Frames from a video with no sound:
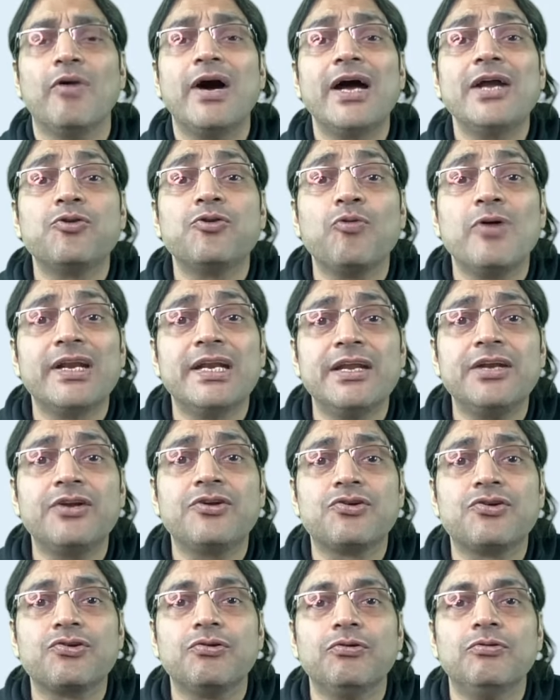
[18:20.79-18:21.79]
Why do I
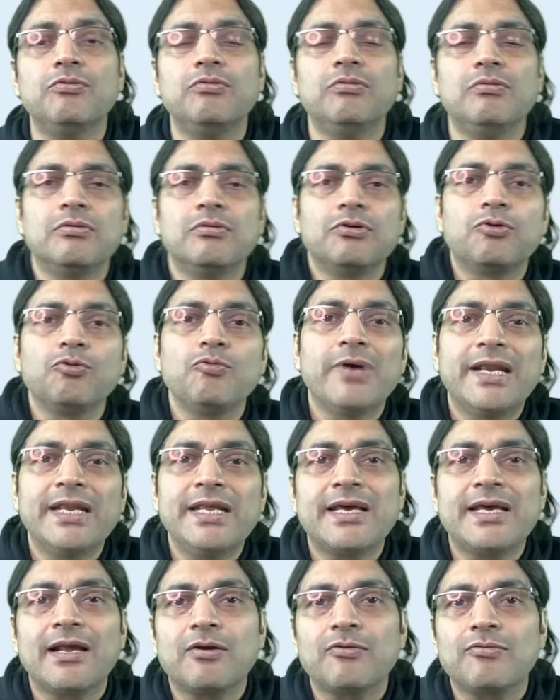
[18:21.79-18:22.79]
need to do
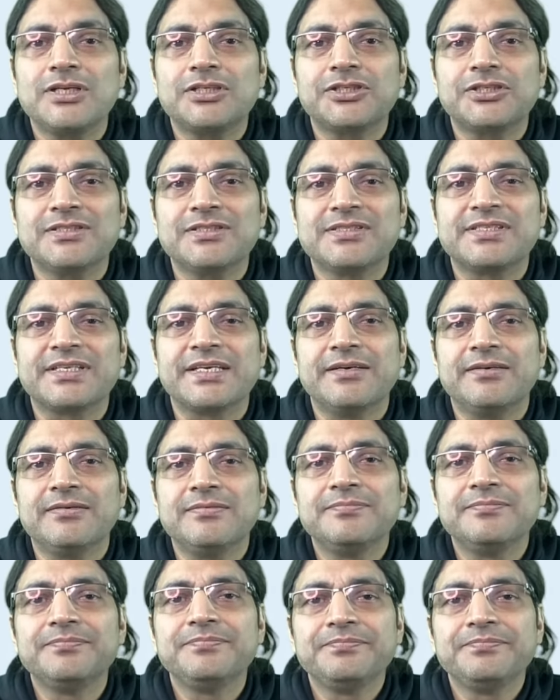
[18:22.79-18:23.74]
any calculations here?